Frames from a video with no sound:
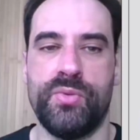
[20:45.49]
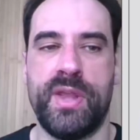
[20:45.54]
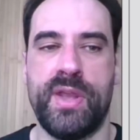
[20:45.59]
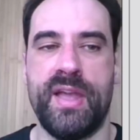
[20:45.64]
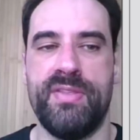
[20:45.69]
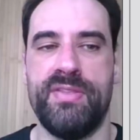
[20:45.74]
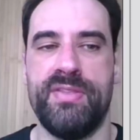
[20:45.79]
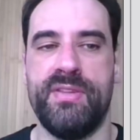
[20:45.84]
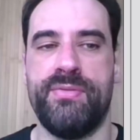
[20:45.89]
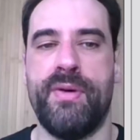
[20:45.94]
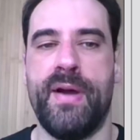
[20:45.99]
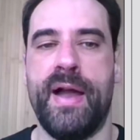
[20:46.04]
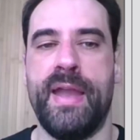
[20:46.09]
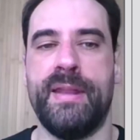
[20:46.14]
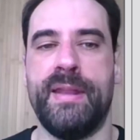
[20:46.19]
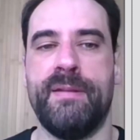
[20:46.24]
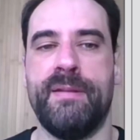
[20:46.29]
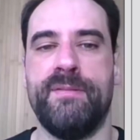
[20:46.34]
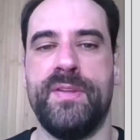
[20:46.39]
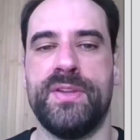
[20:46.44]
we can
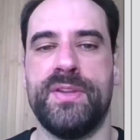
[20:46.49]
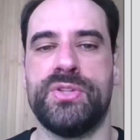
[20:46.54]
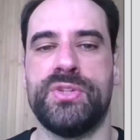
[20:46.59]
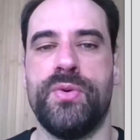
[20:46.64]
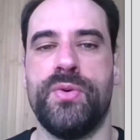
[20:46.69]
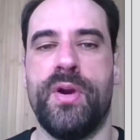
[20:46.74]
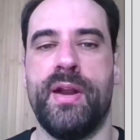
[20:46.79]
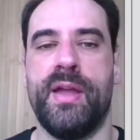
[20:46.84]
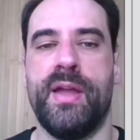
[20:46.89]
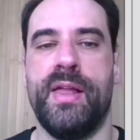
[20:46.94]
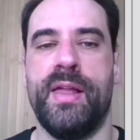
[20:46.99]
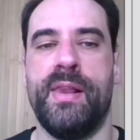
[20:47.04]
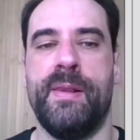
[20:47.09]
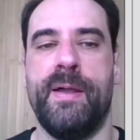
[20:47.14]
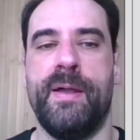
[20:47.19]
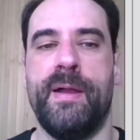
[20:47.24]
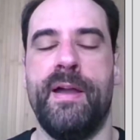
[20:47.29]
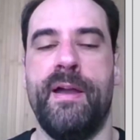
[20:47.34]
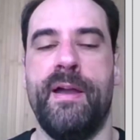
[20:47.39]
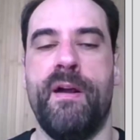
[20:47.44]
define this
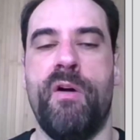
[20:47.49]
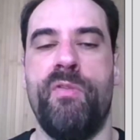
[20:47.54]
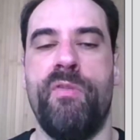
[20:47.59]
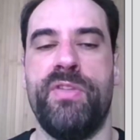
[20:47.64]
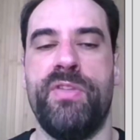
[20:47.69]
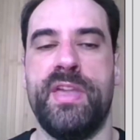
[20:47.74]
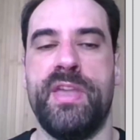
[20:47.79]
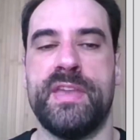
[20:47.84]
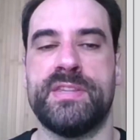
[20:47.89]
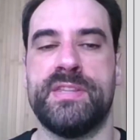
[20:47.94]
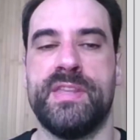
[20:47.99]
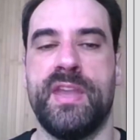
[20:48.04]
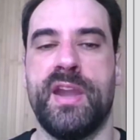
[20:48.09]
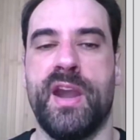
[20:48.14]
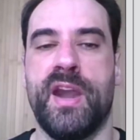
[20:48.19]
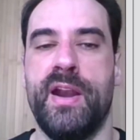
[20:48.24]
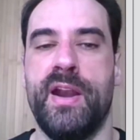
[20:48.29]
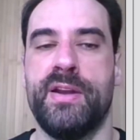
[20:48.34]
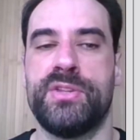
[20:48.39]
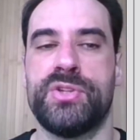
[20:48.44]
URL on the SD
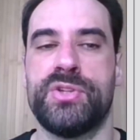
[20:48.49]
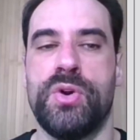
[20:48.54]
card.